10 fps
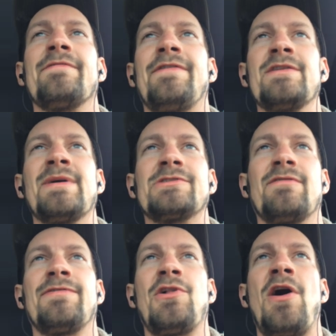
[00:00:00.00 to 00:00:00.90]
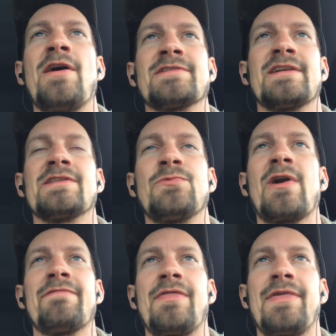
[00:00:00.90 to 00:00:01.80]
fundamental flaws, and it's
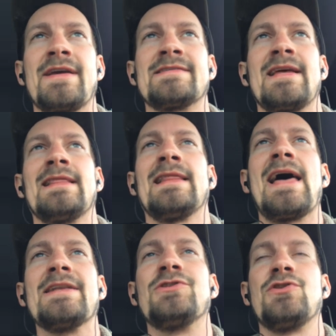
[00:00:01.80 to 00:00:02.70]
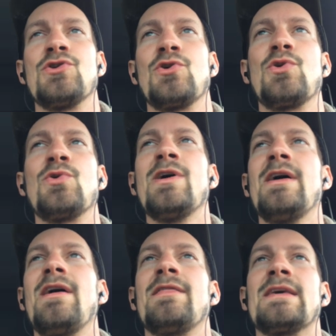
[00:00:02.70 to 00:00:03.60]
one of the things that led to
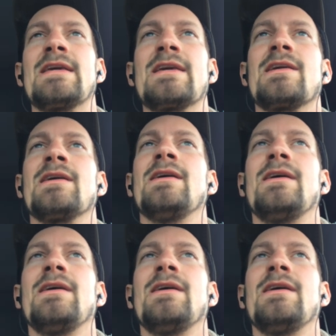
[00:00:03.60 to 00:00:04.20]
the